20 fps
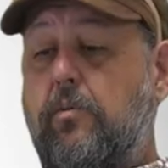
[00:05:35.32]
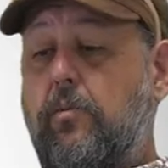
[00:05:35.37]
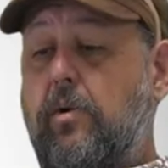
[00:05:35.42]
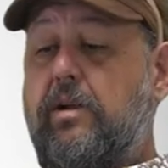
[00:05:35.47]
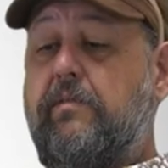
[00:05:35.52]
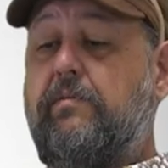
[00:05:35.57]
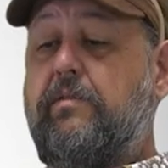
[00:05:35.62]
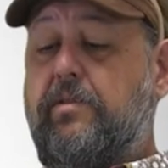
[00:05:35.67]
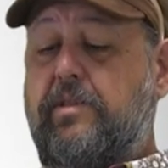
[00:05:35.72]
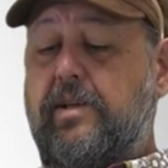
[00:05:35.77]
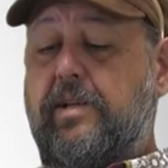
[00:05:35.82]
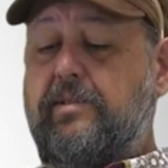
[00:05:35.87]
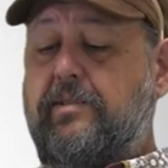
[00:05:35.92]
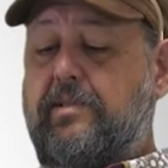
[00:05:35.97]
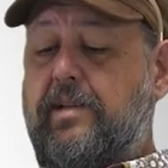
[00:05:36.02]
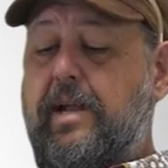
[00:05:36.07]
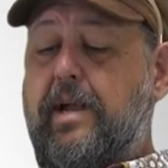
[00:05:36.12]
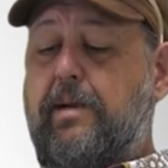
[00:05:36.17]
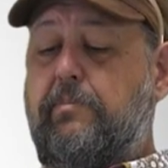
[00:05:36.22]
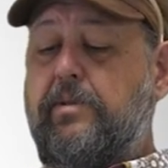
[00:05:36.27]
one of the things
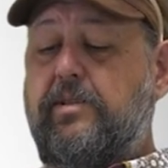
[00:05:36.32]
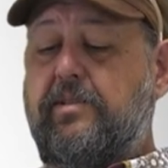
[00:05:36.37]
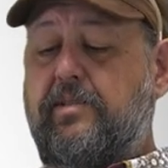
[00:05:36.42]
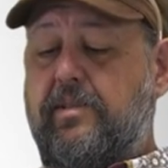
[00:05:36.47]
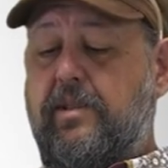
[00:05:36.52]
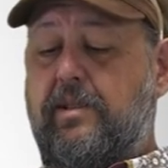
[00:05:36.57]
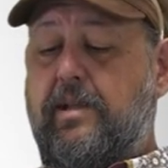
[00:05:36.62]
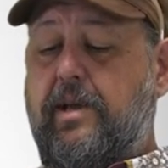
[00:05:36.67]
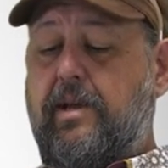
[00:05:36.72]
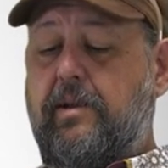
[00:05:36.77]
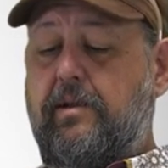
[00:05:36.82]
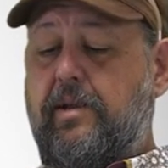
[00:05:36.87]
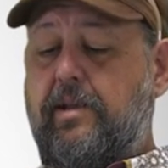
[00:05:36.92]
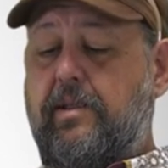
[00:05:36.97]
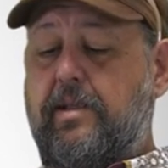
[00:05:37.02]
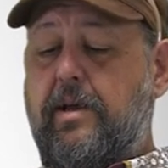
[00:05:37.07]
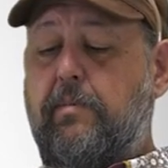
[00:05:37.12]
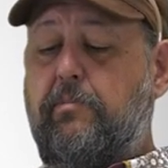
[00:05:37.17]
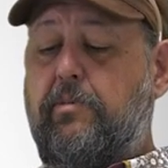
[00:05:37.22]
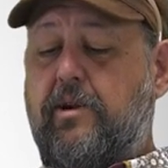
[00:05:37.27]
that happens in that,
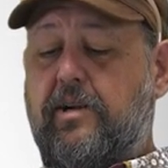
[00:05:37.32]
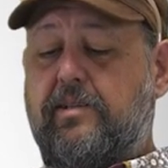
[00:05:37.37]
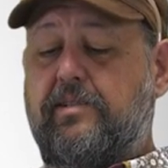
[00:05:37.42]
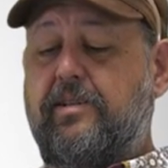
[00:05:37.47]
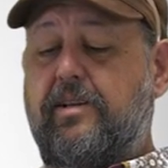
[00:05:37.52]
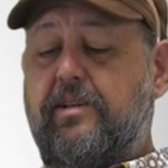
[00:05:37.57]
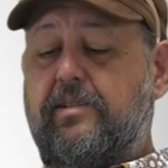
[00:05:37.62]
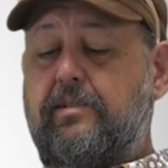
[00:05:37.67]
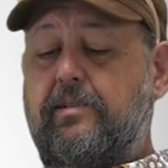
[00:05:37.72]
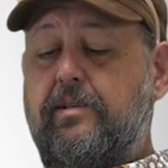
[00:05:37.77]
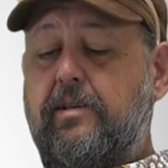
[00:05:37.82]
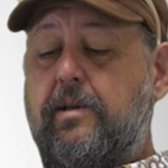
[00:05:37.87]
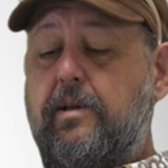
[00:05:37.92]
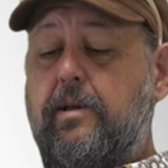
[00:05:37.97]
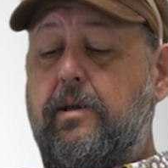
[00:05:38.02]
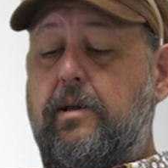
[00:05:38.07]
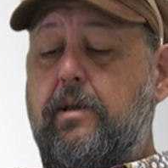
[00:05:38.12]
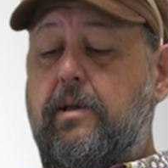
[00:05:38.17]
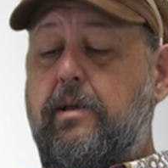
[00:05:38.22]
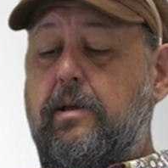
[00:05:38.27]
in that process
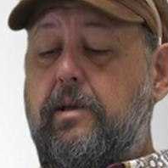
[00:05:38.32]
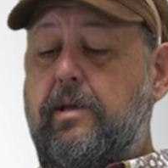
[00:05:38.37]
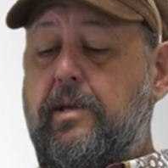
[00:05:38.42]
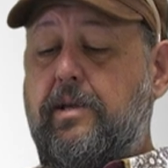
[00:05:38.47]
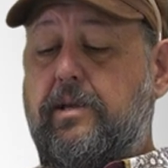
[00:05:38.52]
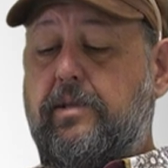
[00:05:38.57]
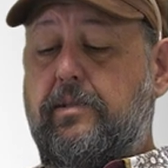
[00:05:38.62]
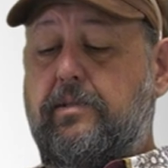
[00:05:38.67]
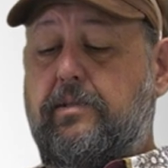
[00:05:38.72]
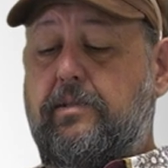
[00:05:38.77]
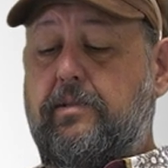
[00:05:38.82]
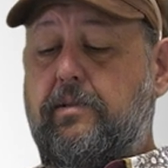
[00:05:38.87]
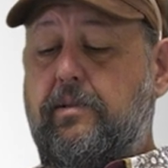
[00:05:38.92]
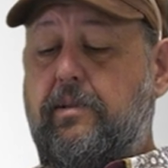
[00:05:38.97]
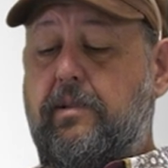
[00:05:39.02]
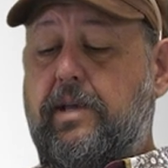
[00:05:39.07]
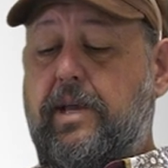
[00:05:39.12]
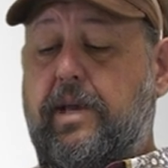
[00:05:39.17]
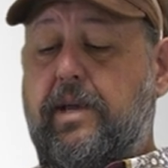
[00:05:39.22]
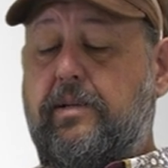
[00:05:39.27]
is
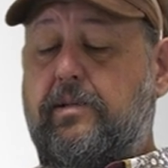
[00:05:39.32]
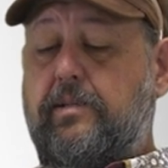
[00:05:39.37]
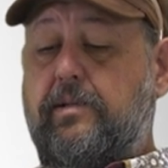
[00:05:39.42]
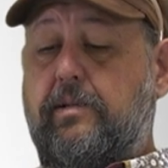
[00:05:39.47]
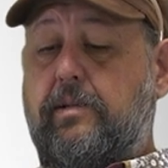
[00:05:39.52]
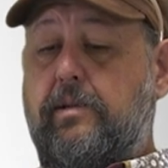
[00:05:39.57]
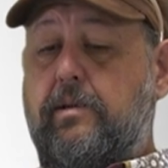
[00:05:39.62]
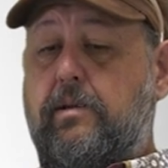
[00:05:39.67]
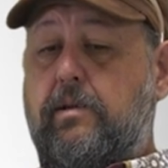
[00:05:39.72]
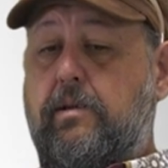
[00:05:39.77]
that